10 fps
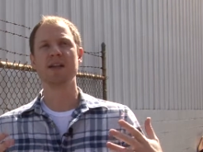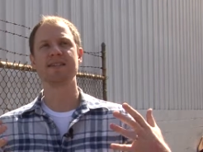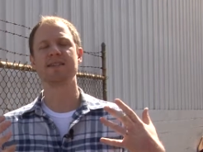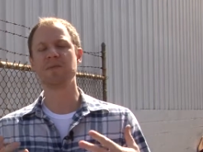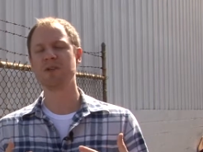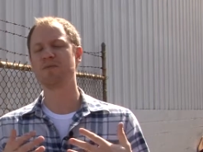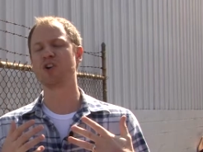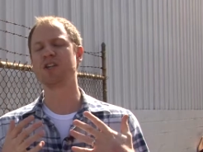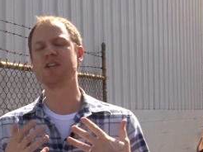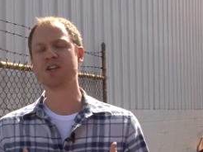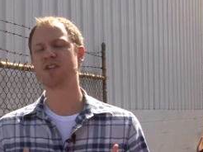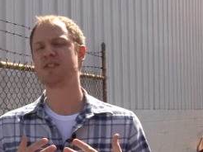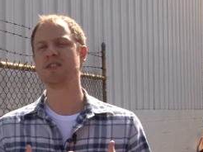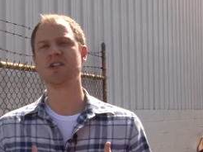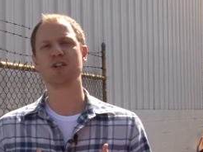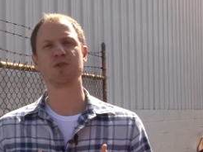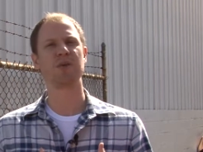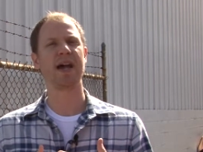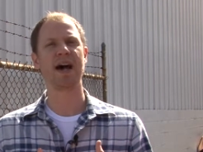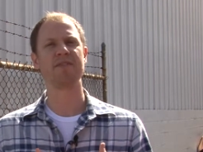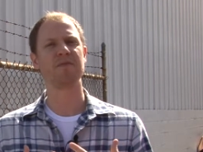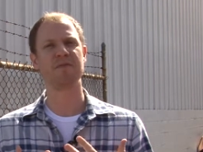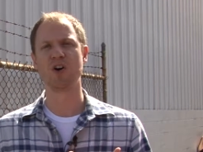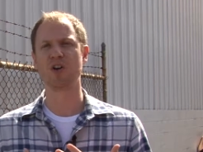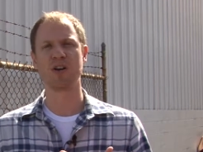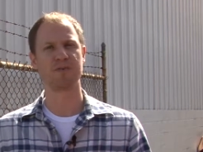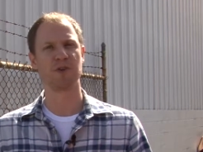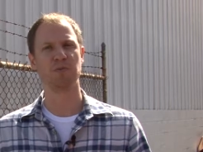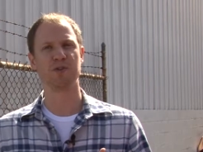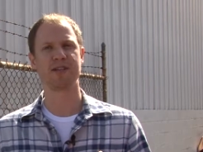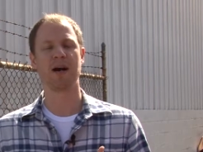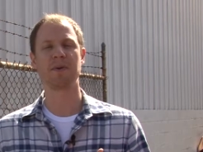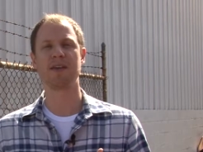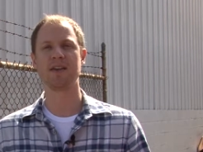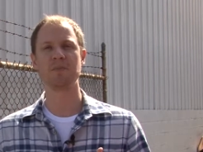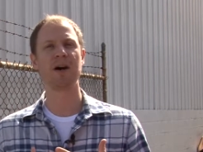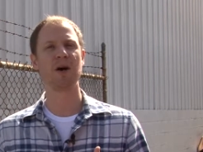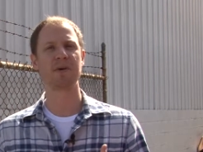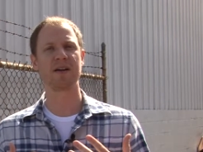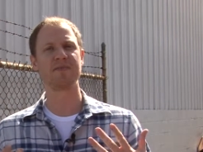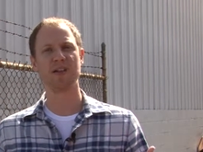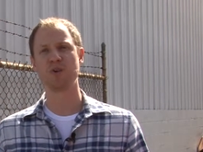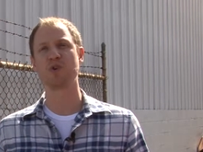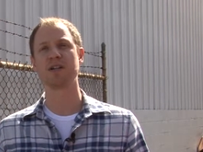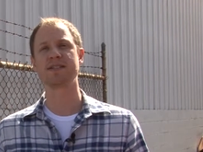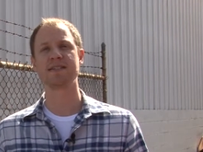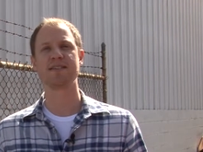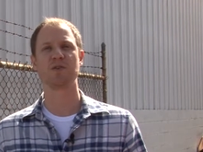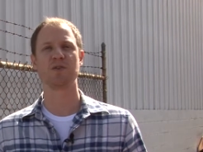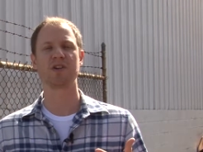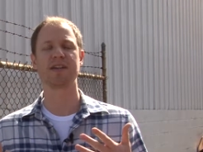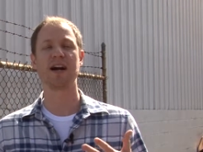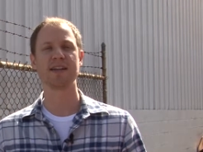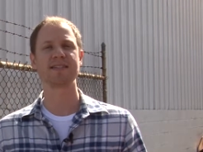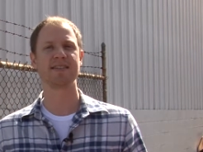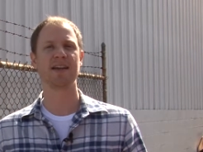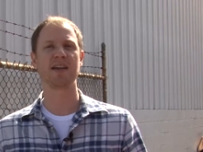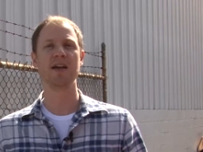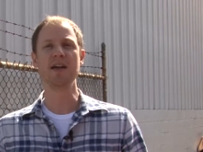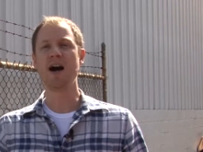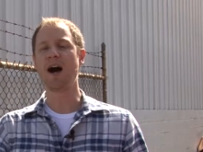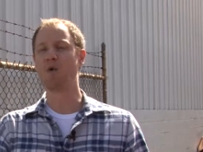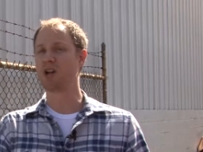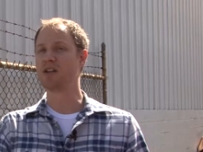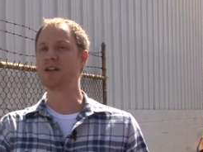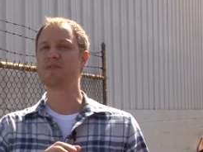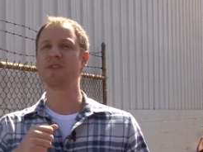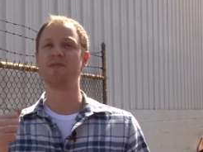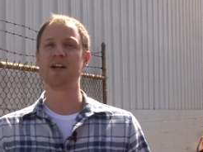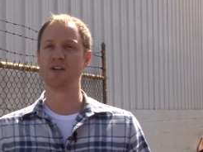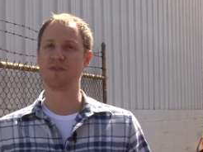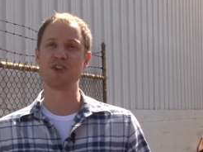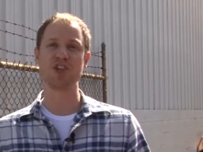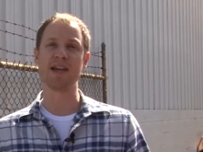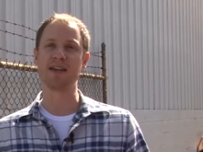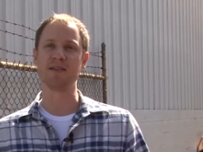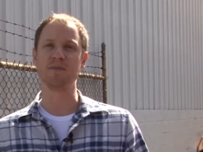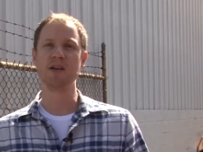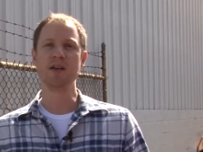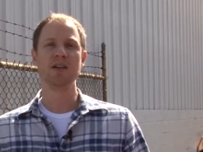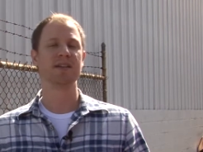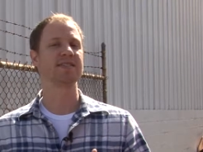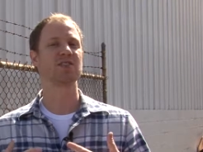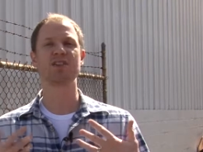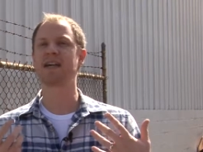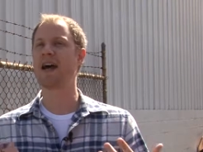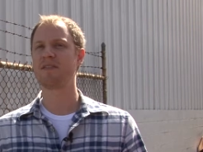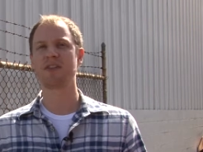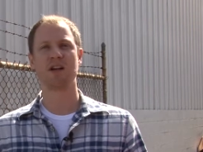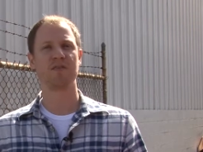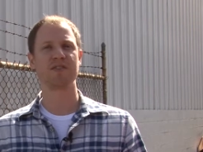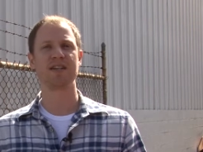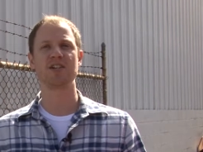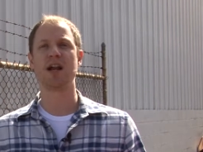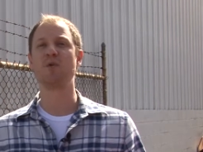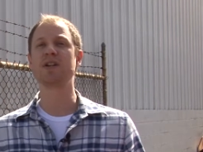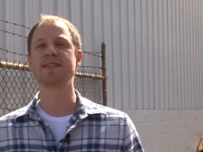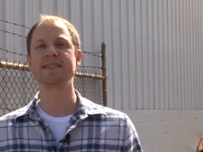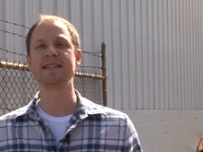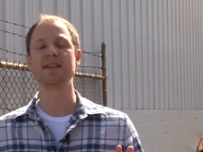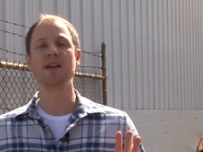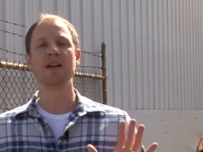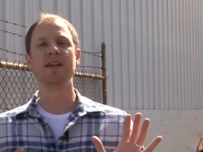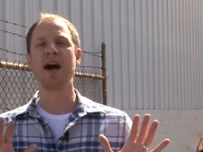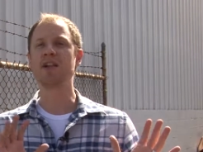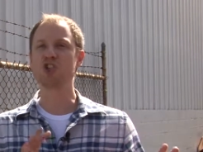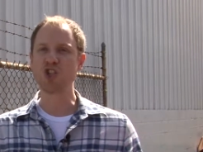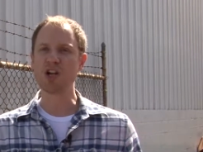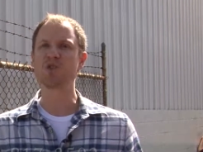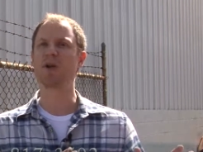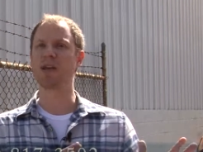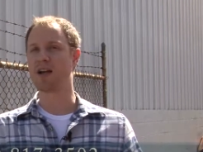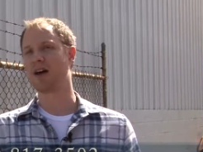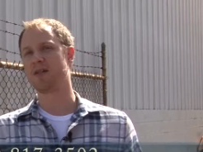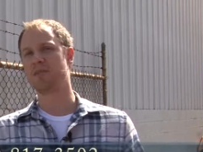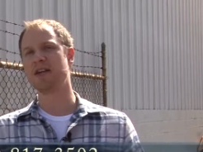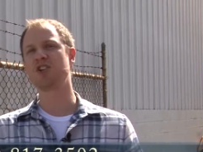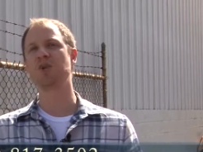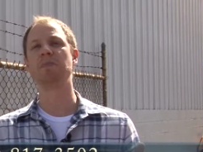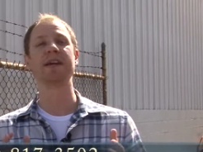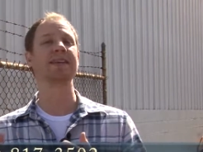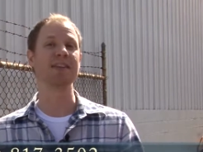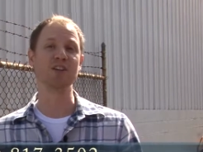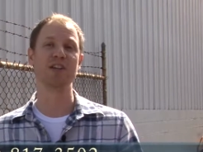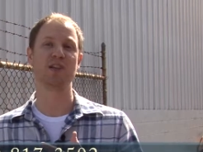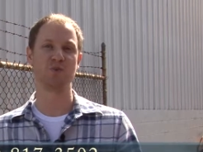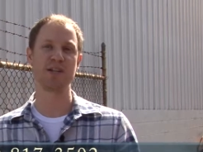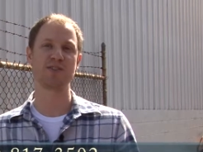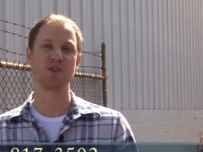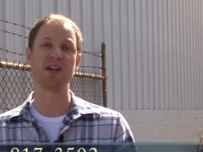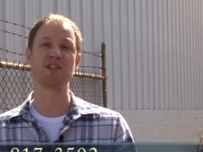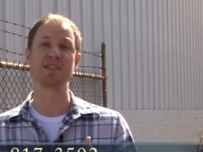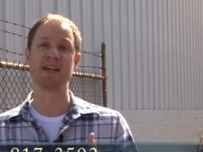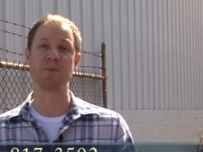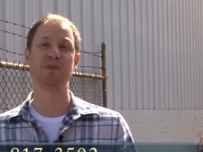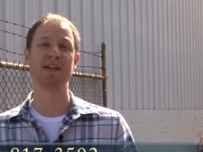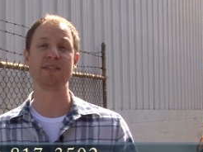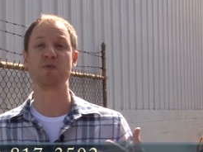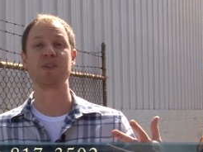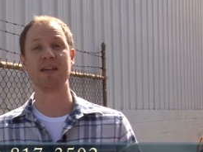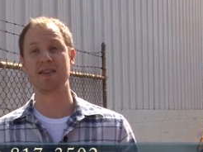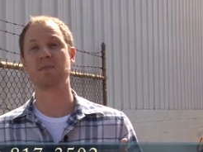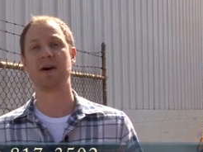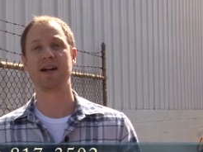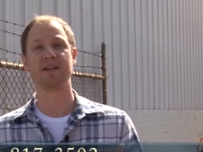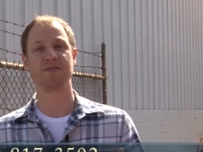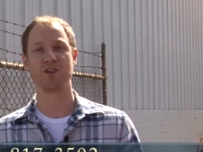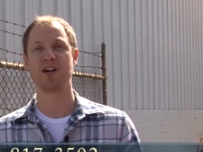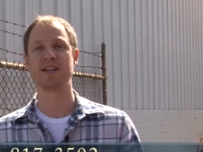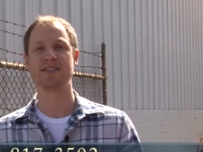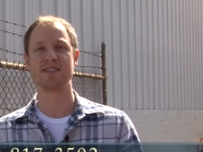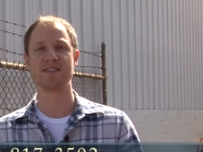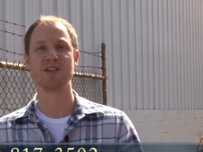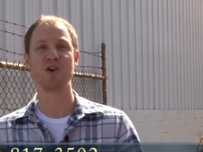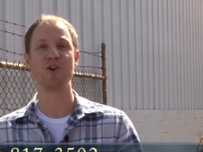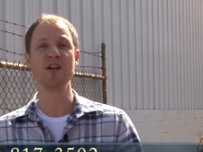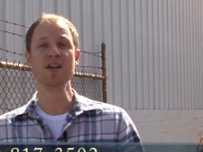it's something for years and years we haven't felt comfortable talking about, but I feel like we're in a season where God is saying, I want to lift the veil of shame. Let's start to have the conversation. I want to see not judgment and condemnation, but healing and restoration take place within the body of Christ. And so